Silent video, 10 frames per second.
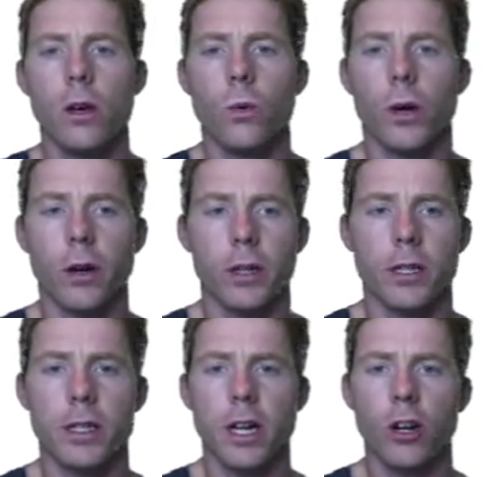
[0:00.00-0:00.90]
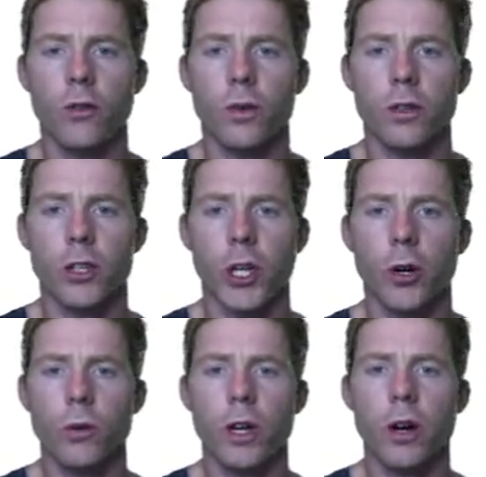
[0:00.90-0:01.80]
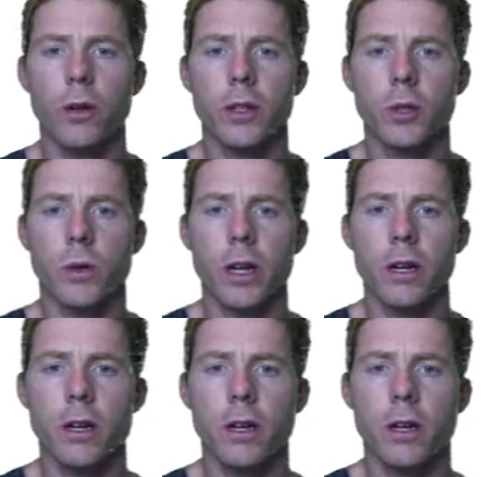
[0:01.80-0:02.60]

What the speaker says: We're going to start off with the total current this way.